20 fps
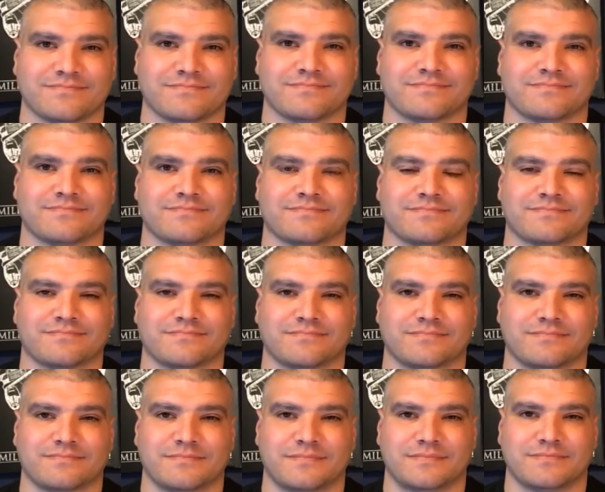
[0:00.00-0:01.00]

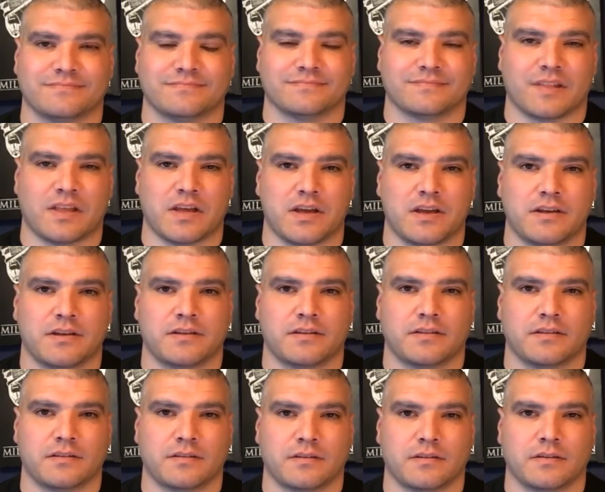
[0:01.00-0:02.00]

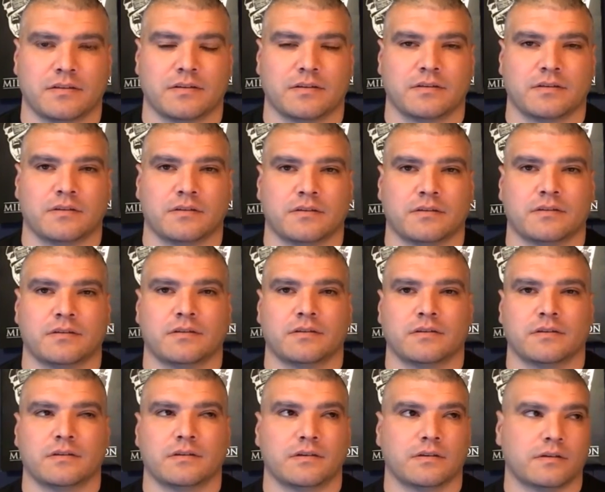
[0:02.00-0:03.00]

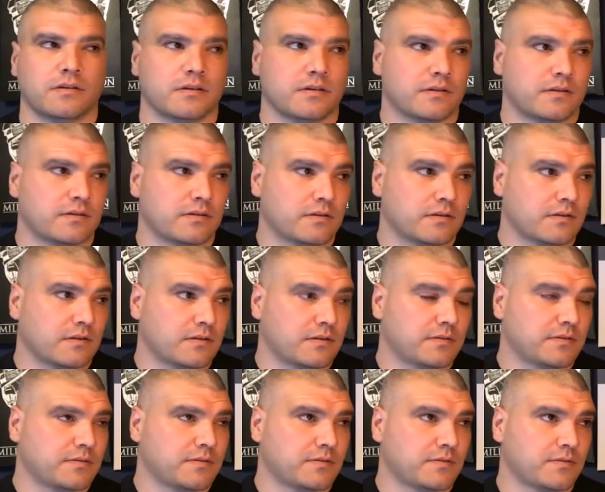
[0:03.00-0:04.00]

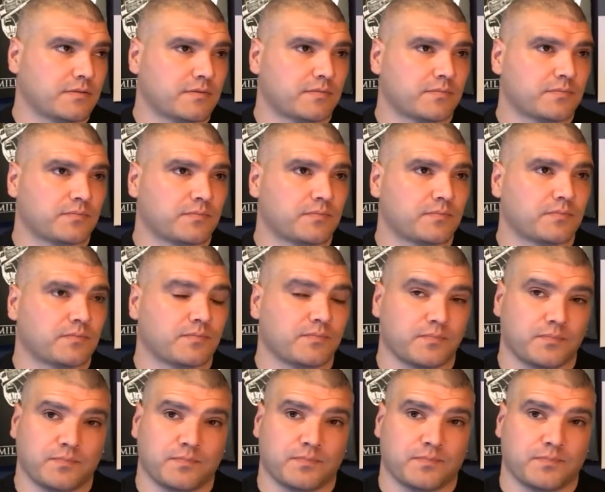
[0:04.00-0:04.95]
No words are spoken by the person on screen.